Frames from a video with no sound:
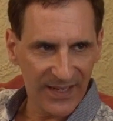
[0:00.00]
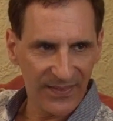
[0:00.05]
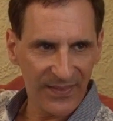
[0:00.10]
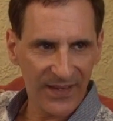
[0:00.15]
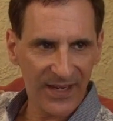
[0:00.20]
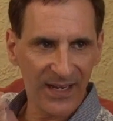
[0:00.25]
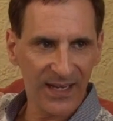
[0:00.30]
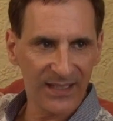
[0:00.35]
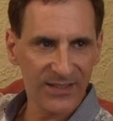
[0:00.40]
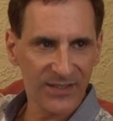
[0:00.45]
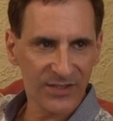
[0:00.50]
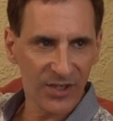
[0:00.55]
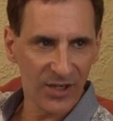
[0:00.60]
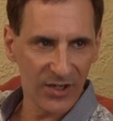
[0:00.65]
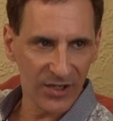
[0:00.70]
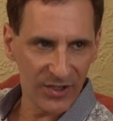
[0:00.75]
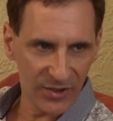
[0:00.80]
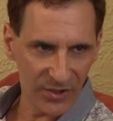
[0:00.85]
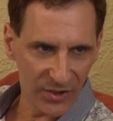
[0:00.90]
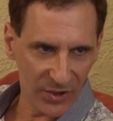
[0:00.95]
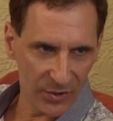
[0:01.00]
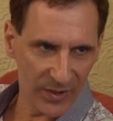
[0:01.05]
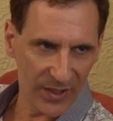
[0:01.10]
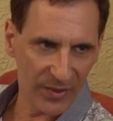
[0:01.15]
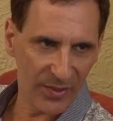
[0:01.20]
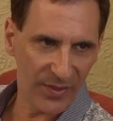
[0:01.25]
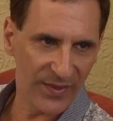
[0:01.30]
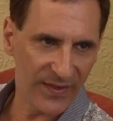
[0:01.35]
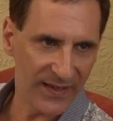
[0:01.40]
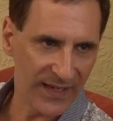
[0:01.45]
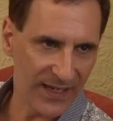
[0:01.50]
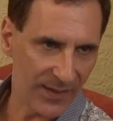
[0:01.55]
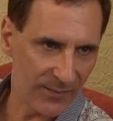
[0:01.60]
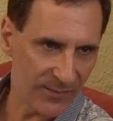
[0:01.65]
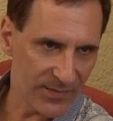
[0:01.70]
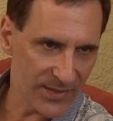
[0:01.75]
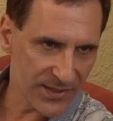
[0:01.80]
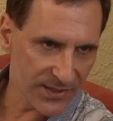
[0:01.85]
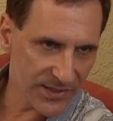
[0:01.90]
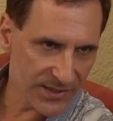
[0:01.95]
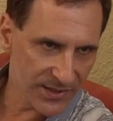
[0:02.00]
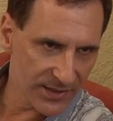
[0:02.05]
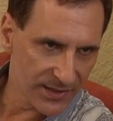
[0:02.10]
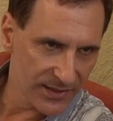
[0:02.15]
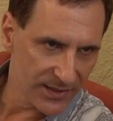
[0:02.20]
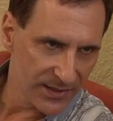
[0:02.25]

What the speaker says: and then I started doing themes